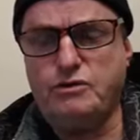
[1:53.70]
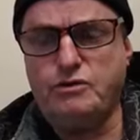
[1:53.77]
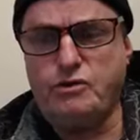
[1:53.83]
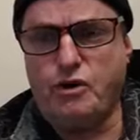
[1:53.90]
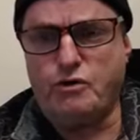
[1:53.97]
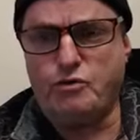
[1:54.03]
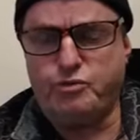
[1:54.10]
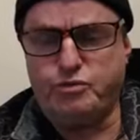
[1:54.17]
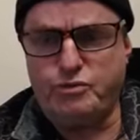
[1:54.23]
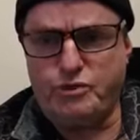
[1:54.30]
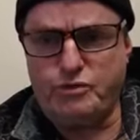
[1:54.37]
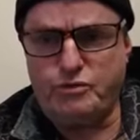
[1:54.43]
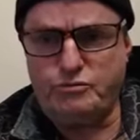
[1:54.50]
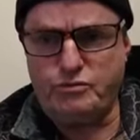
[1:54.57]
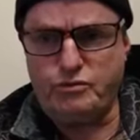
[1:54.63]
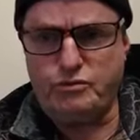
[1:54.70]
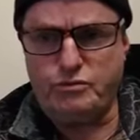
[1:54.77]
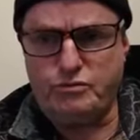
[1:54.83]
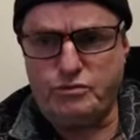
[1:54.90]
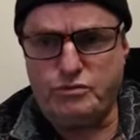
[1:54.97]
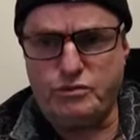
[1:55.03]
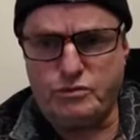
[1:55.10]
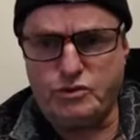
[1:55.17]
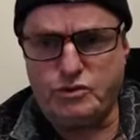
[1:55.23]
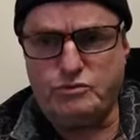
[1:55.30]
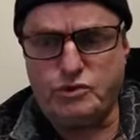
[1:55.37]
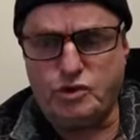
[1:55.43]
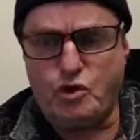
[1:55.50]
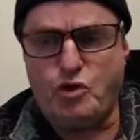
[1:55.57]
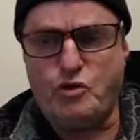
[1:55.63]
God
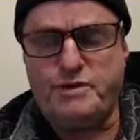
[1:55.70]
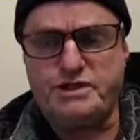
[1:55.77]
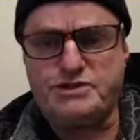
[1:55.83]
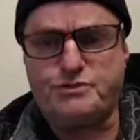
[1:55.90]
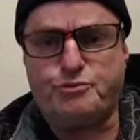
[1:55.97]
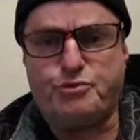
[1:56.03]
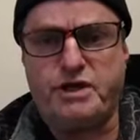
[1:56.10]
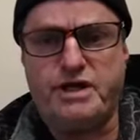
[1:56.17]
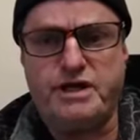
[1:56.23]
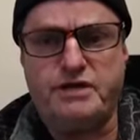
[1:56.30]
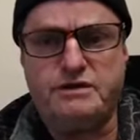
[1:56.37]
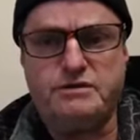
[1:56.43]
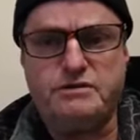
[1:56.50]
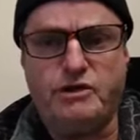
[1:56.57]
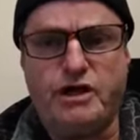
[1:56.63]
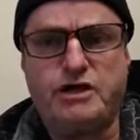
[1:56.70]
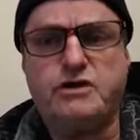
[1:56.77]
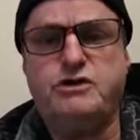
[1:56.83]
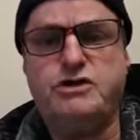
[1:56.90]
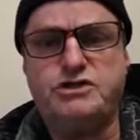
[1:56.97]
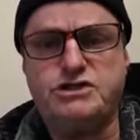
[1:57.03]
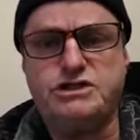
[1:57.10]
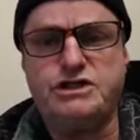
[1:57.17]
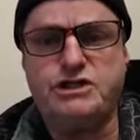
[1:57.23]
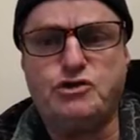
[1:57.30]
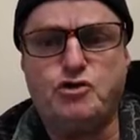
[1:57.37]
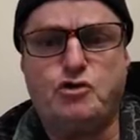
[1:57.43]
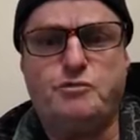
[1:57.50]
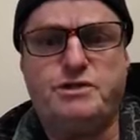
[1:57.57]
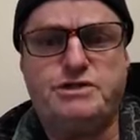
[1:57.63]
called me to prayer, like urgently
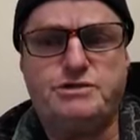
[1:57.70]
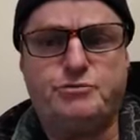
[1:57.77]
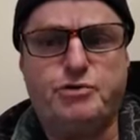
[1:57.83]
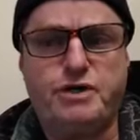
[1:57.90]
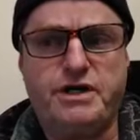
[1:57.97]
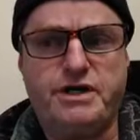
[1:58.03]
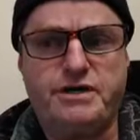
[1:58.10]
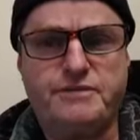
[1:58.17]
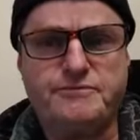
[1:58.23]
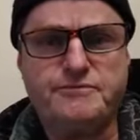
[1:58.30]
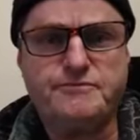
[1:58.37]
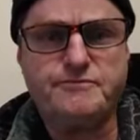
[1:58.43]
called me to prayer.